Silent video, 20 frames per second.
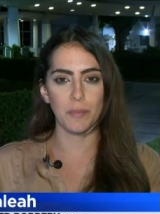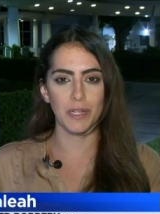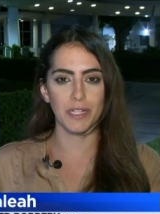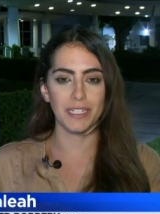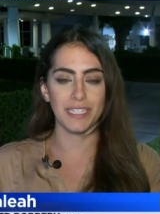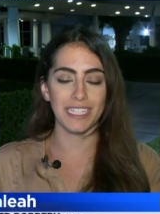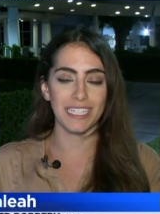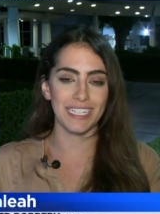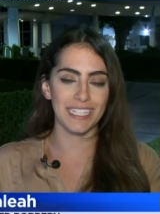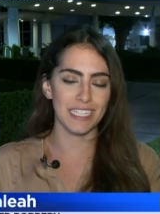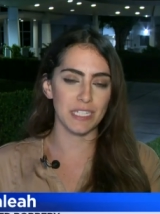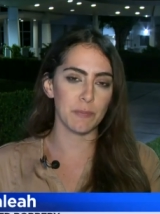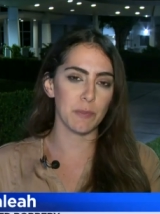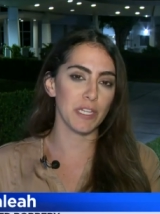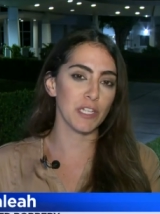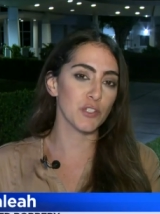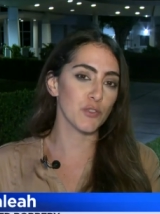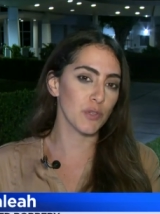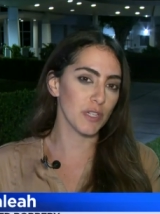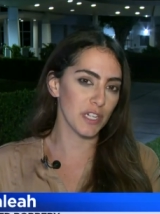but he is
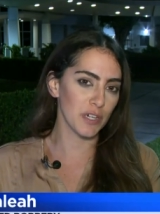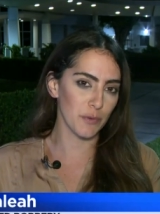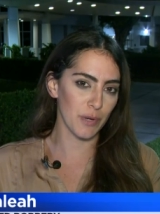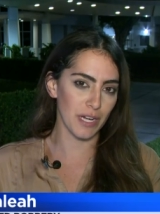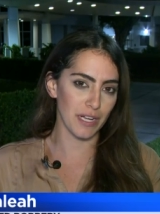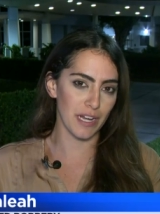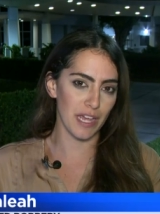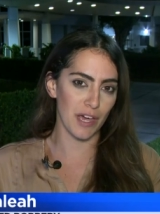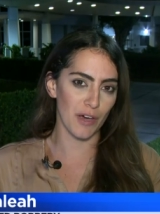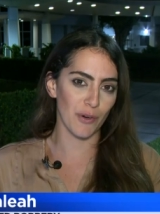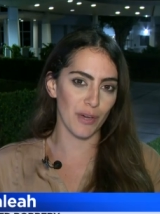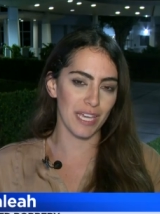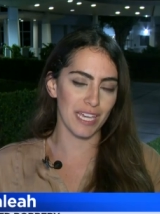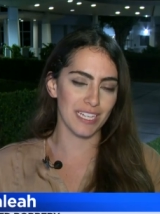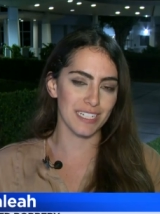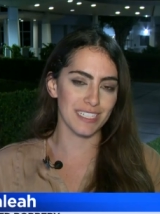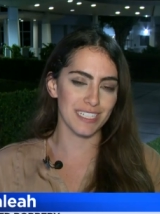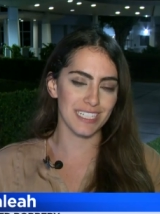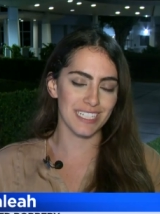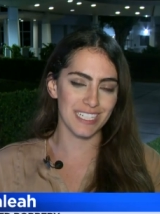being treated right now
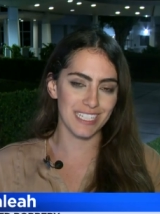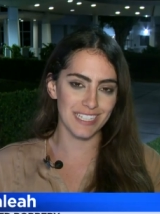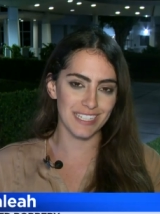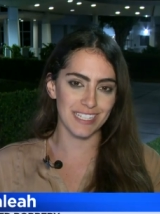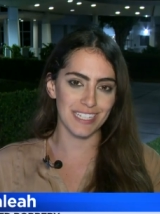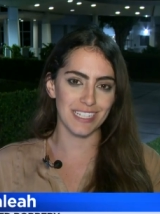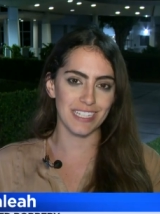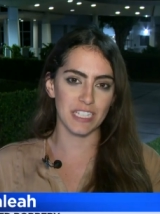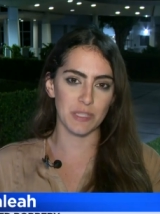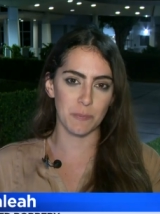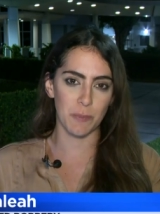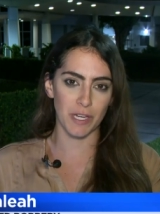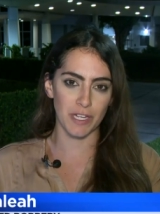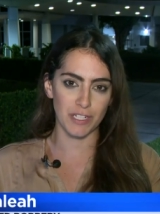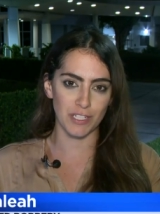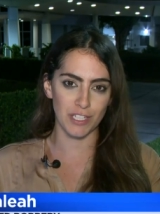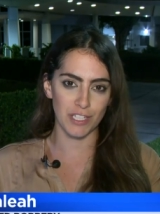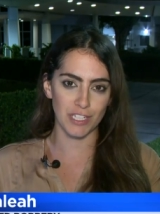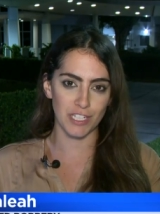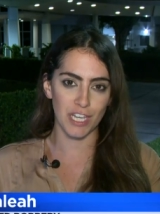and is
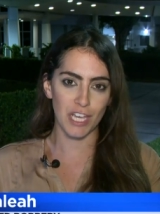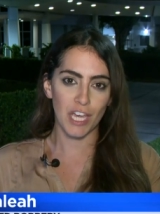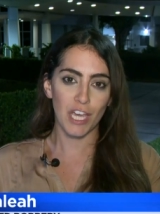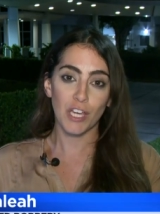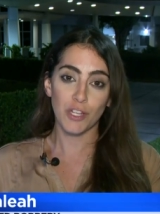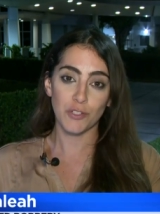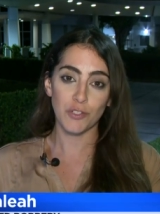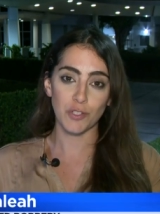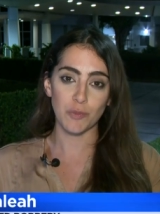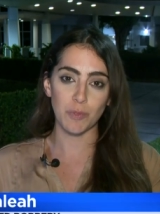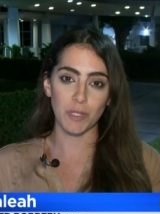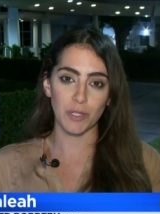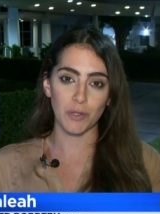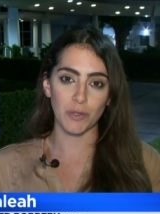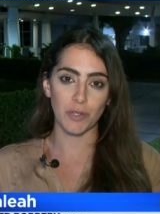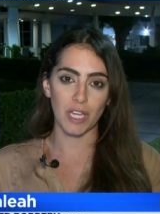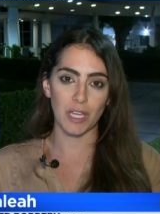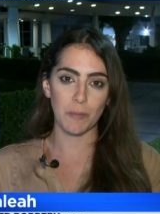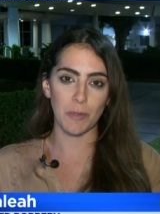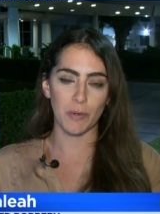expected to be okay.